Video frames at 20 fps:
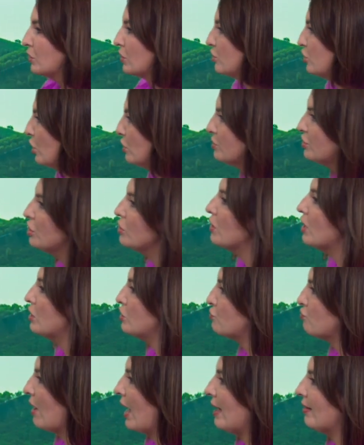Showed you a
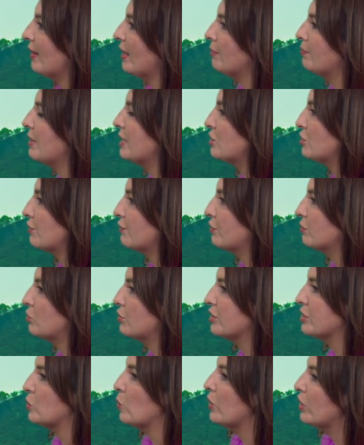dry lake picture from
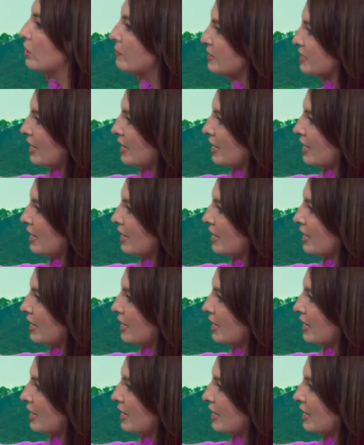Chris Williams.